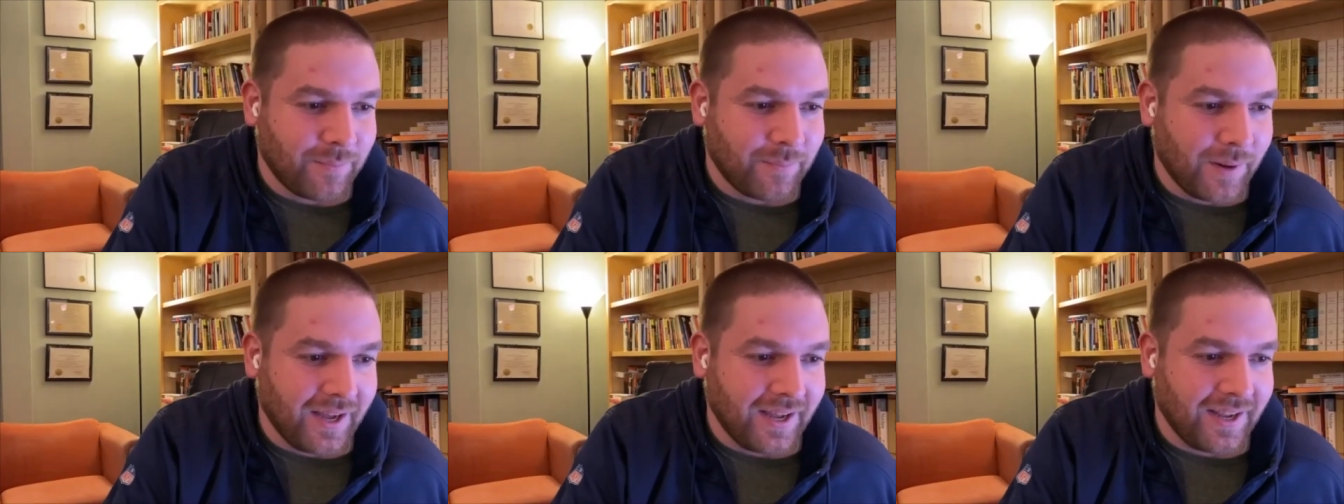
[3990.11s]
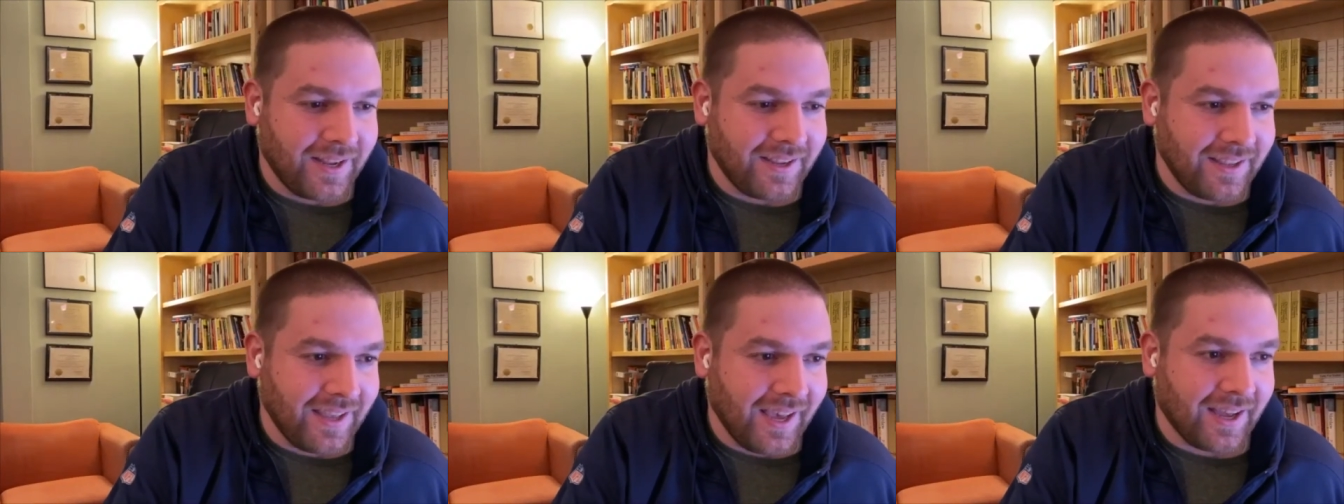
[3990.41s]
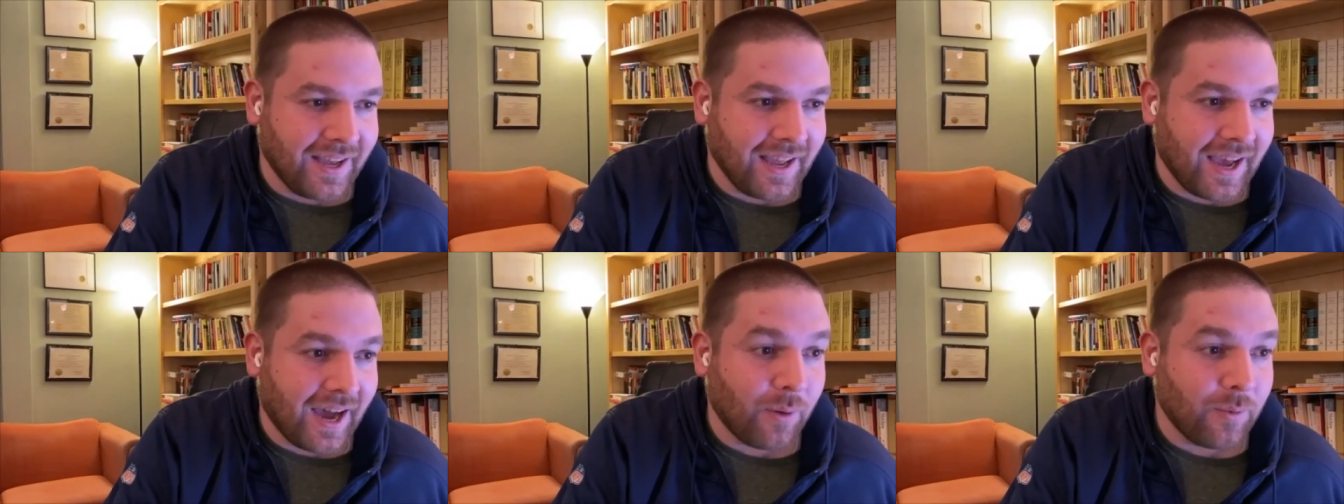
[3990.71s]
but
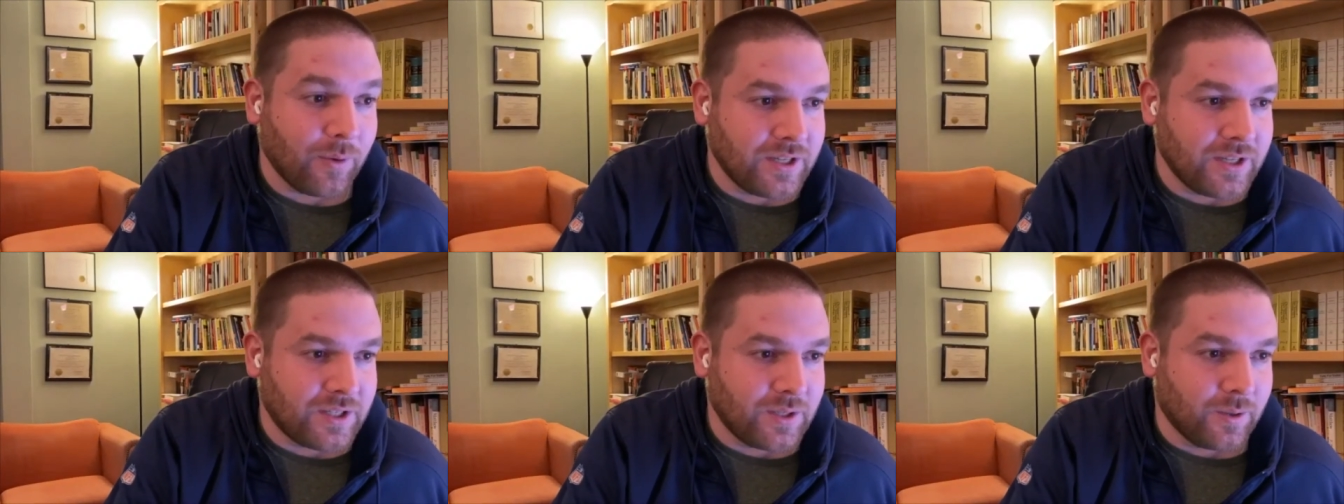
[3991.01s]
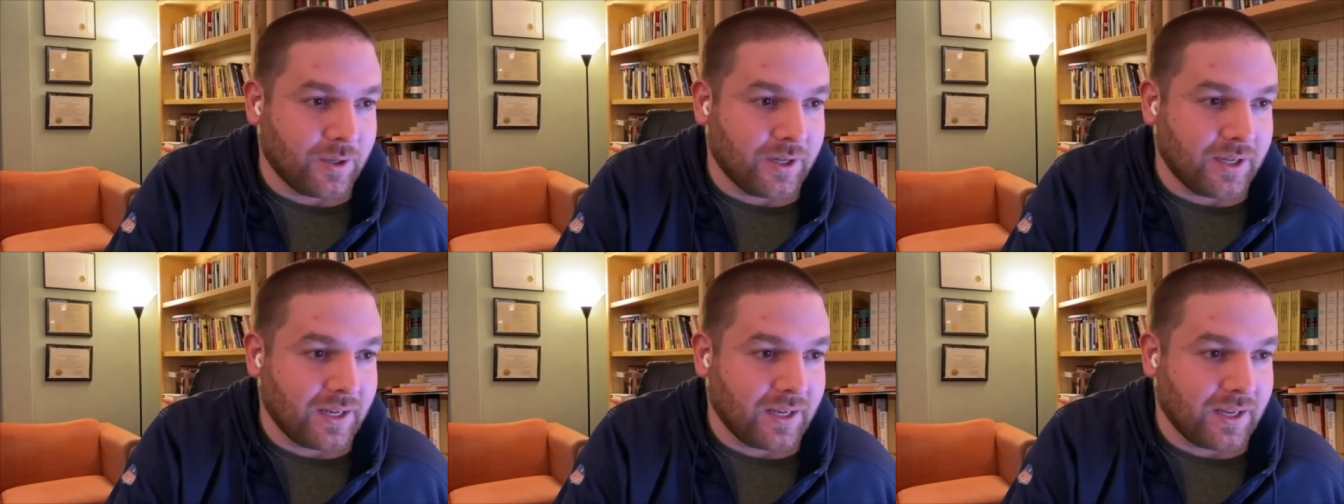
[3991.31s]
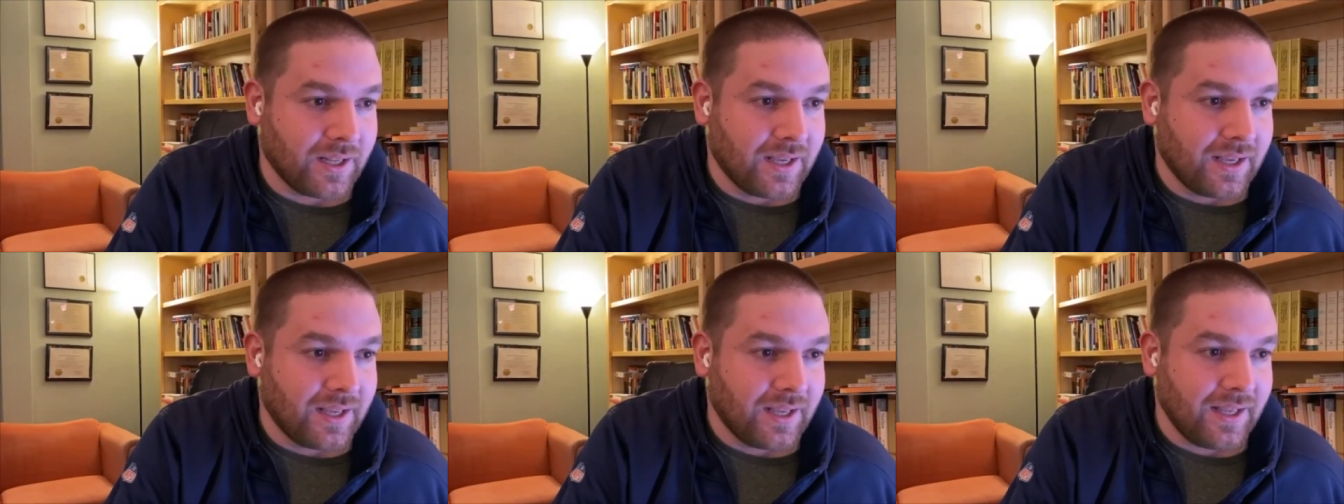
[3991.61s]
yeah, how we do it
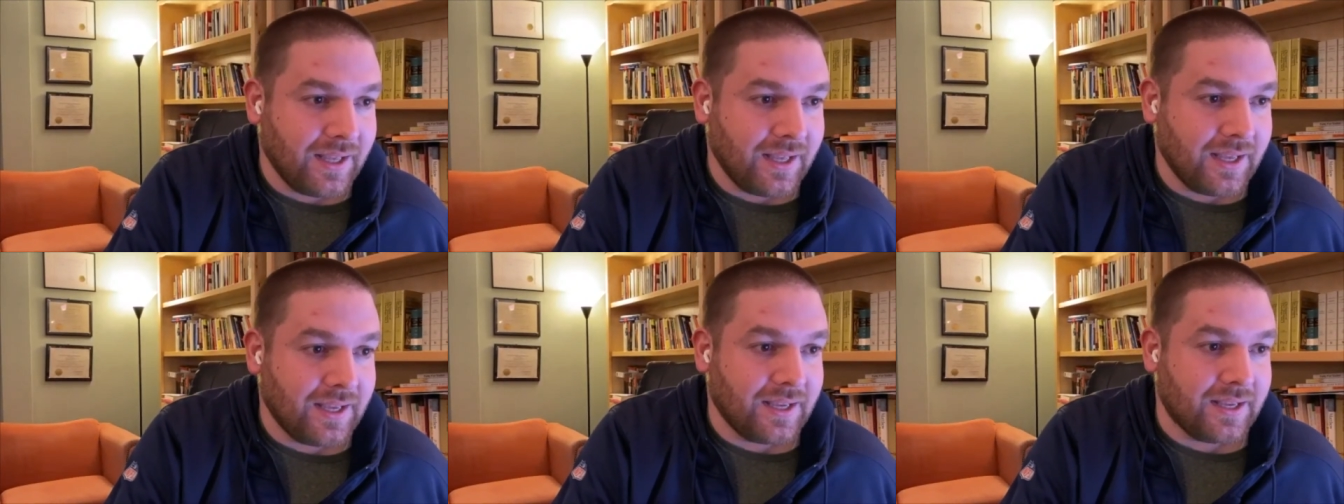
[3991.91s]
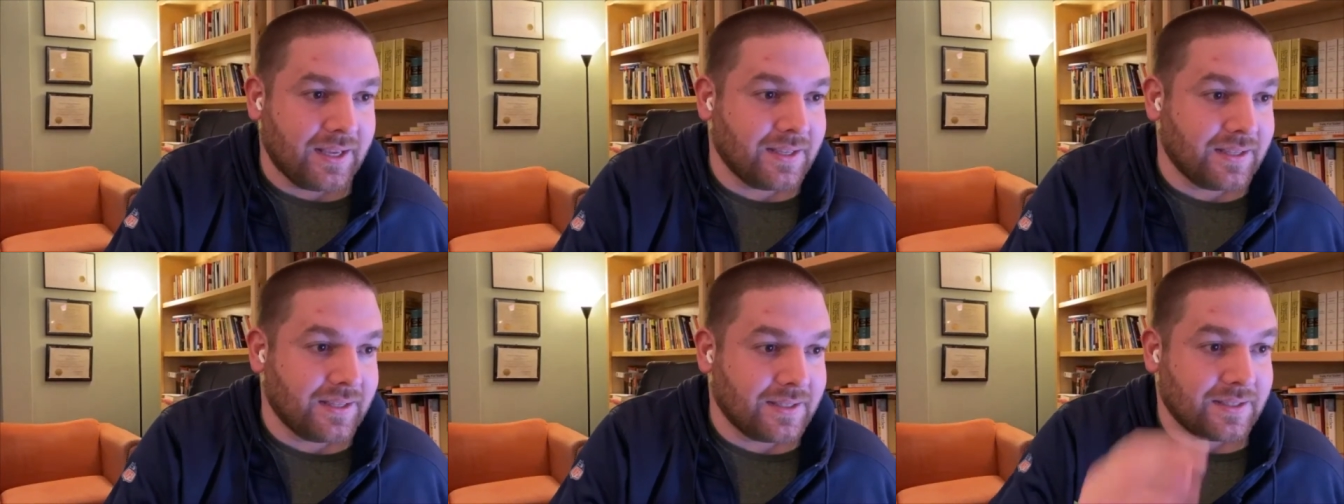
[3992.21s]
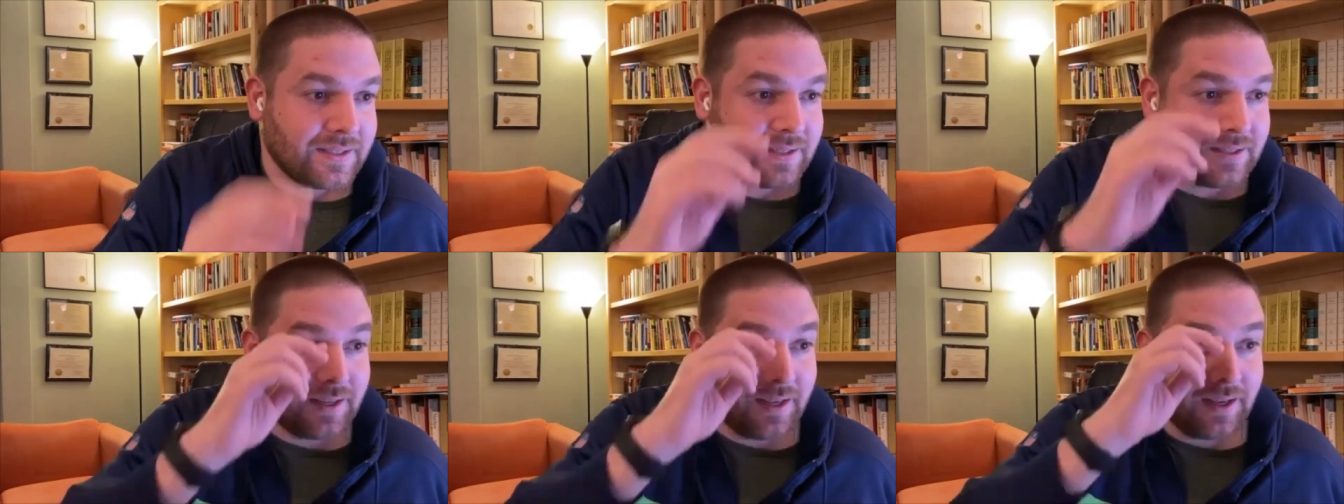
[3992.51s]

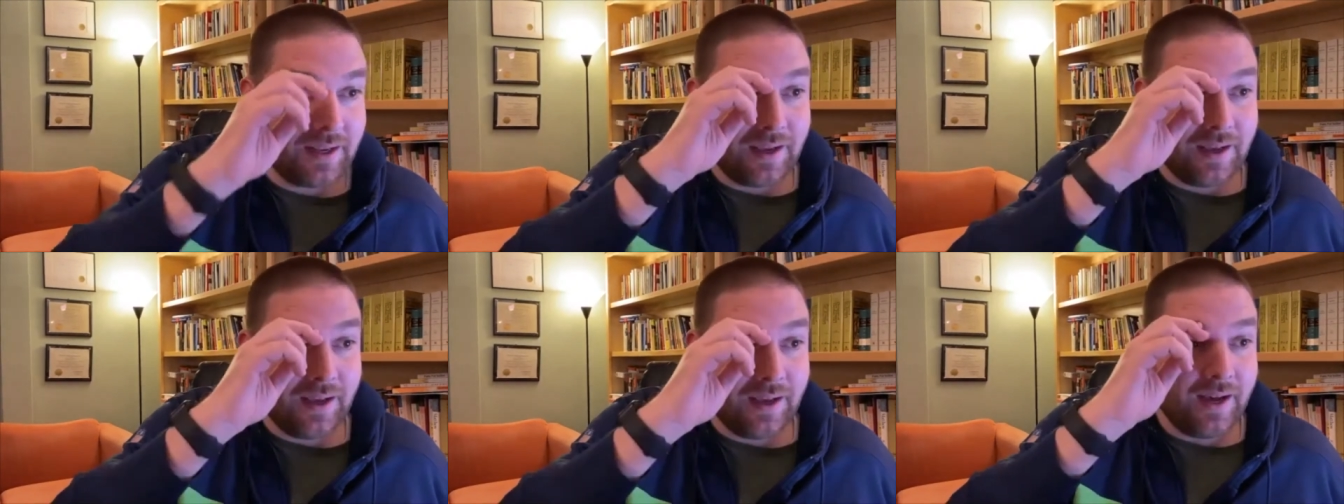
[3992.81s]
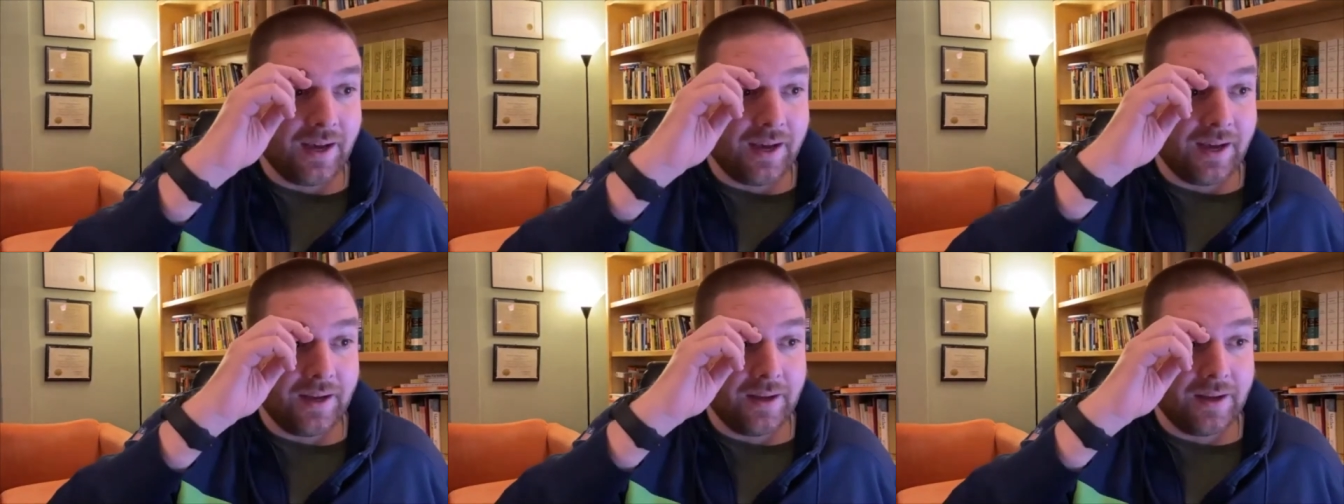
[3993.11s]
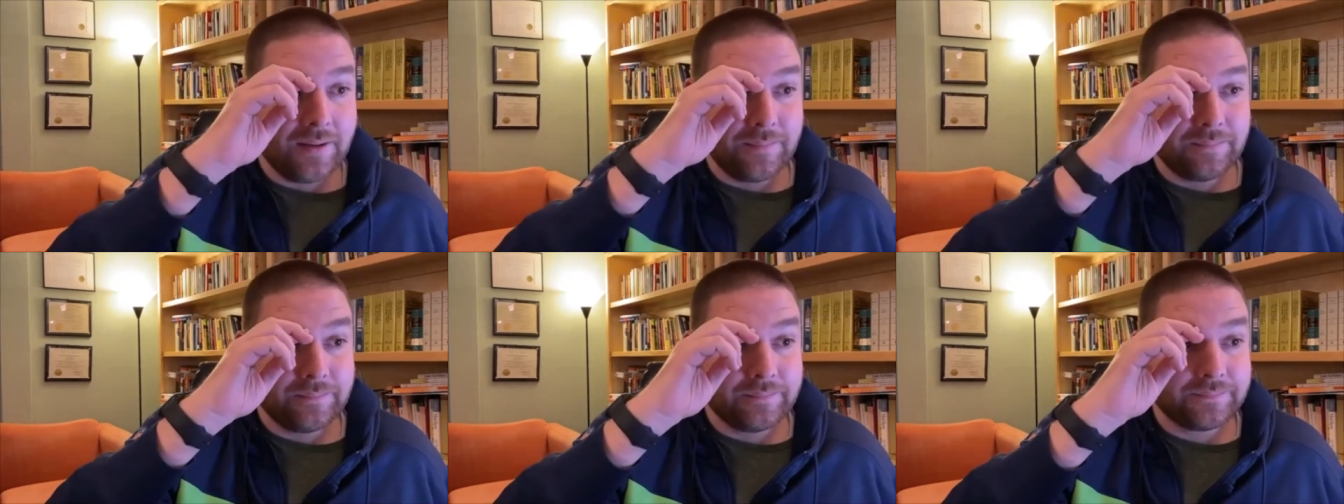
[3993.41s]
is
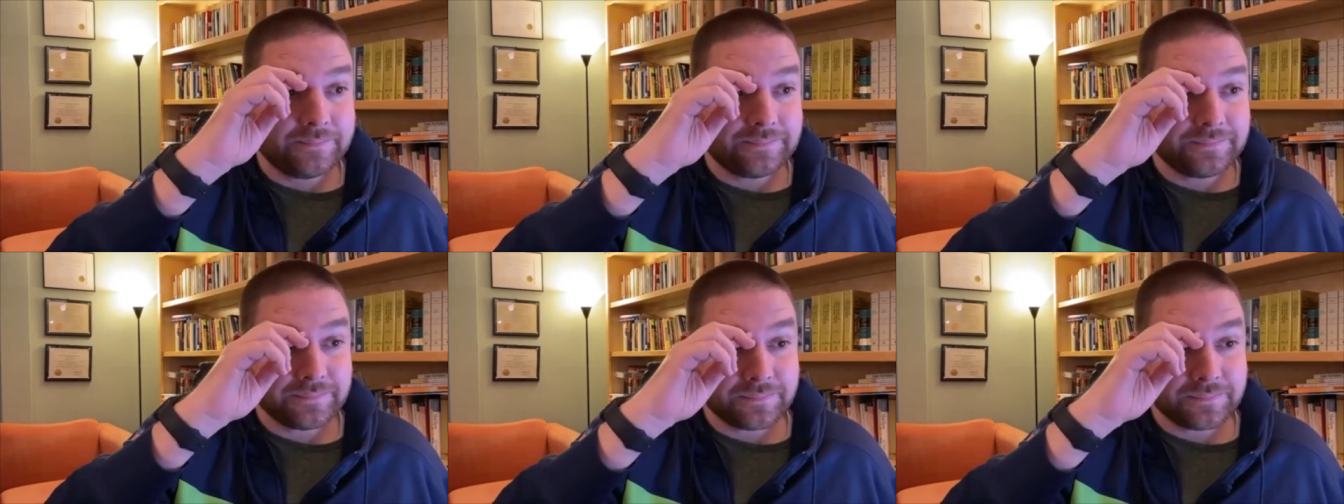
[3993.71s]
um,